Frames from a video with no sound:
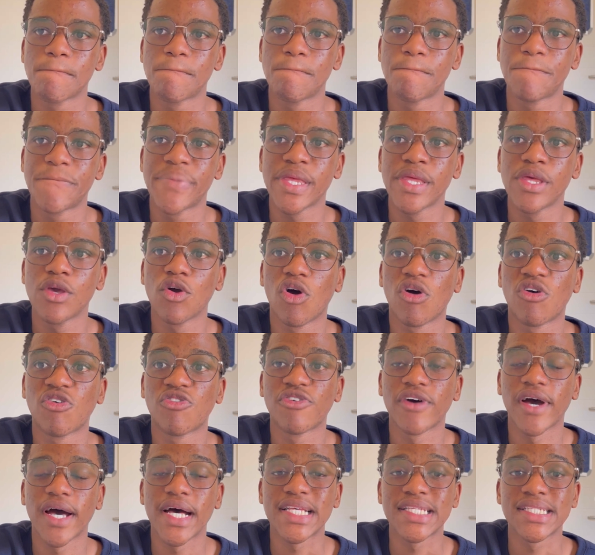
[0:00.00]
be of
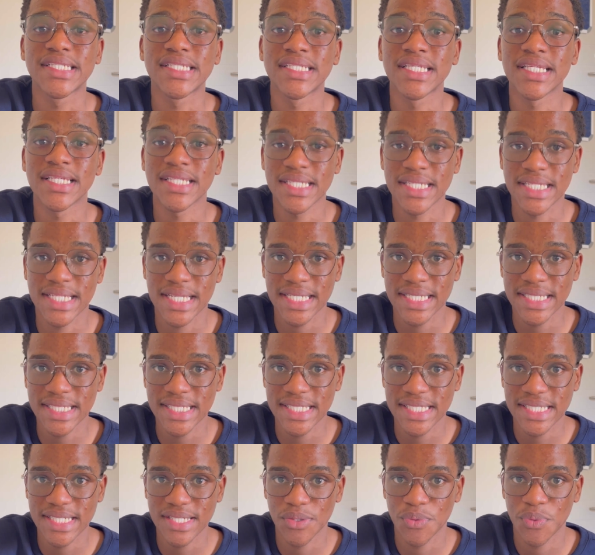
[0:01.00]

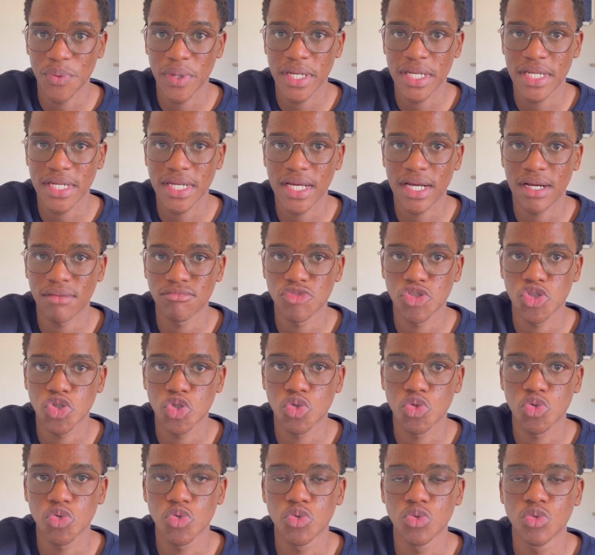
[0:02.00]
assistance when it comes
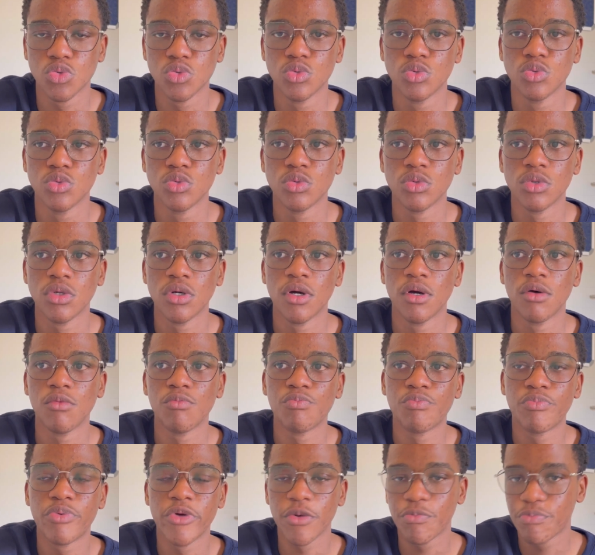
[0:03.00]
to
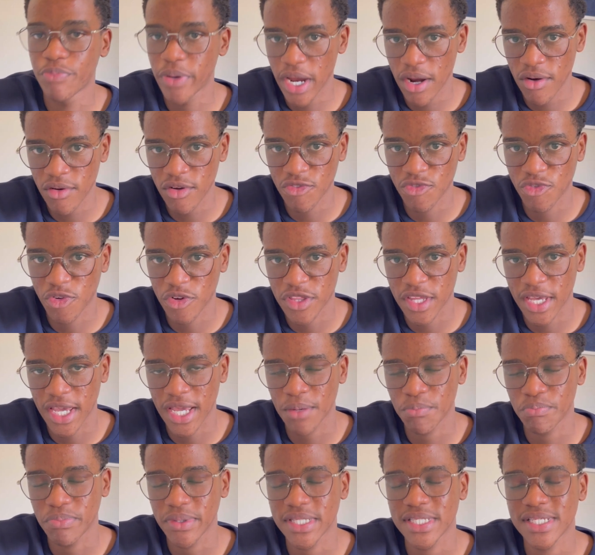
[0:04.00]
preparing for the
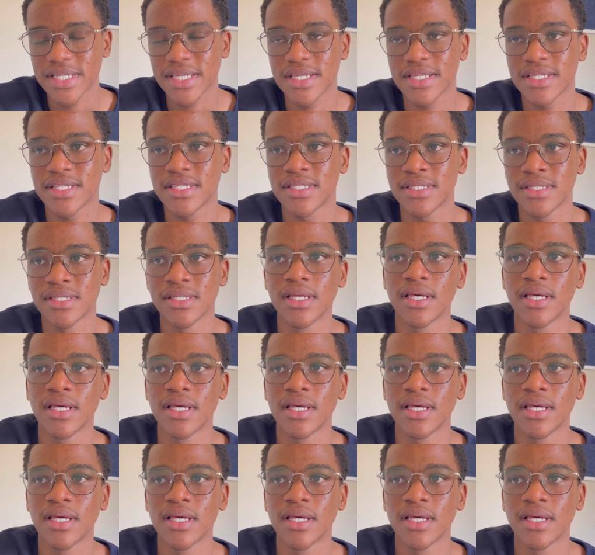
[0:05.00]
NBTs,